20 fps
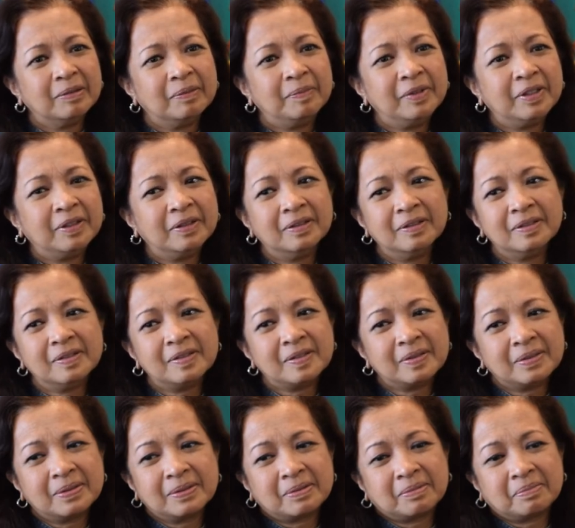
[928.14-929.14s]

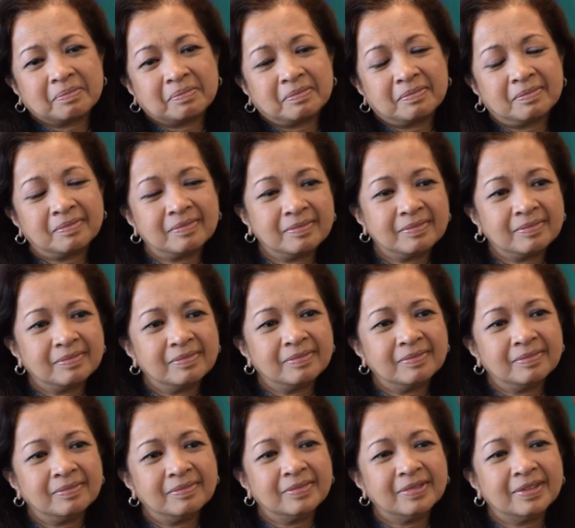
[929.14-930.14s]
because
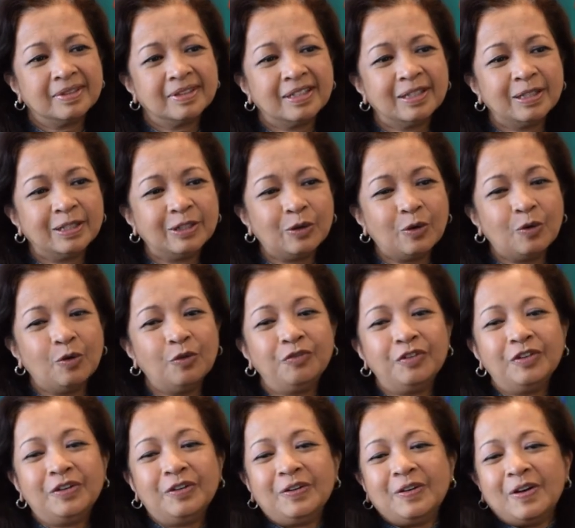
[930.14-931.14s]
the
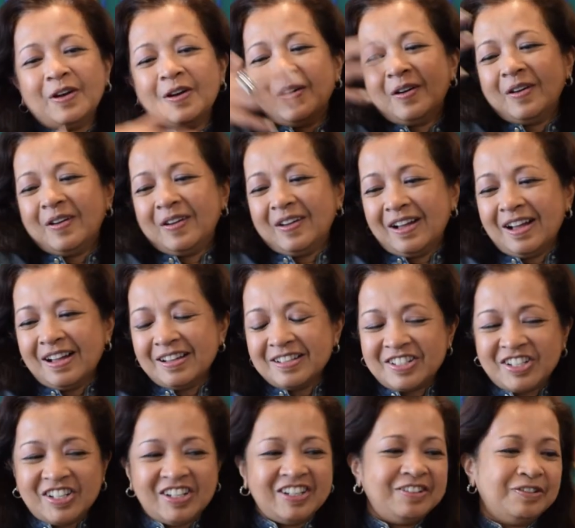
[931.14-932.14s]

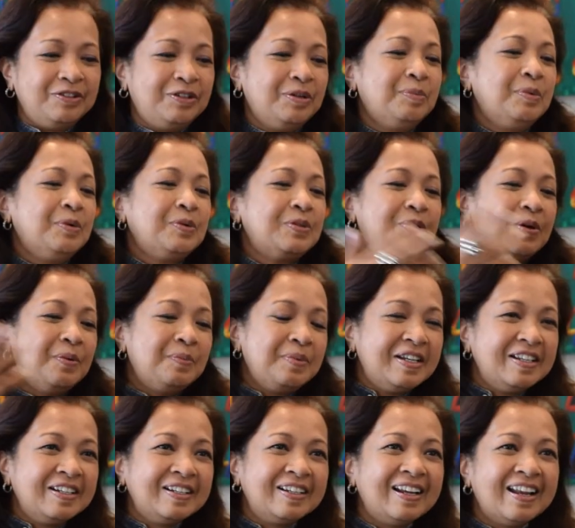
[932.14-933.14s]
overarching or the most
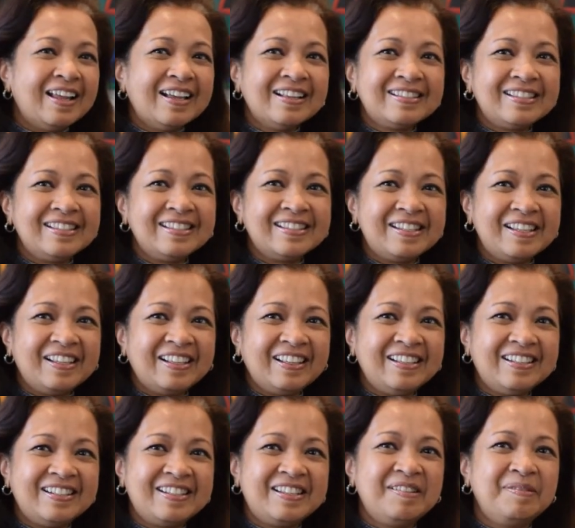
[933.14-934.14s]
dominant class is
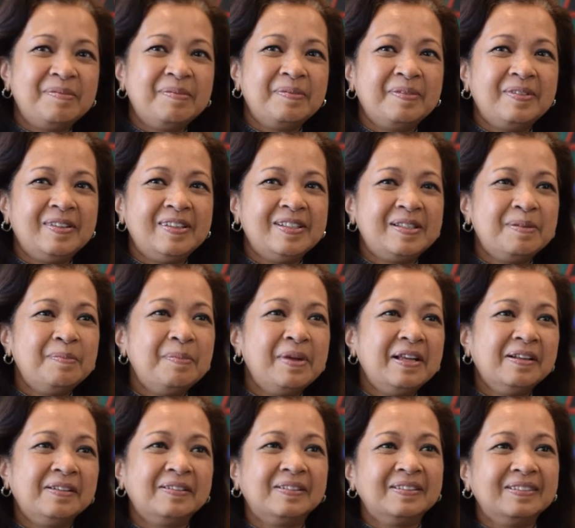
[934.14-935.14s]
the
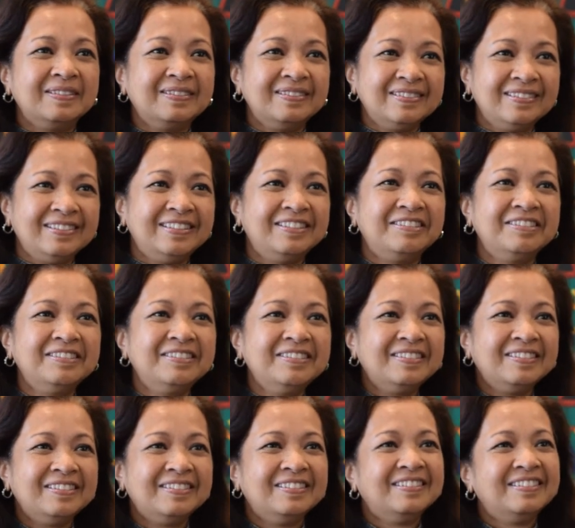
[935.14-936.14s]
male, you know.
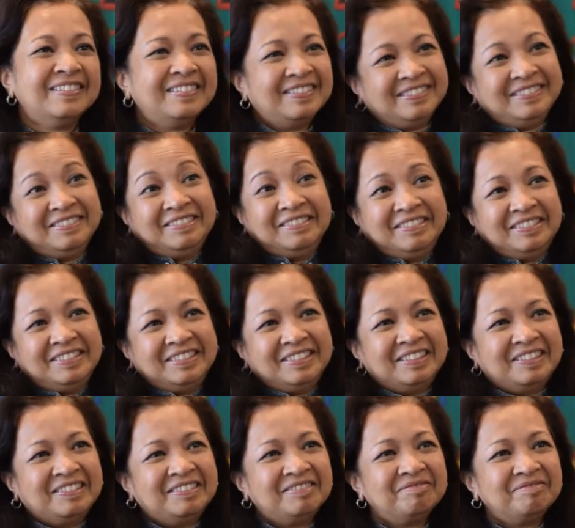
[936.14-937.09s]
So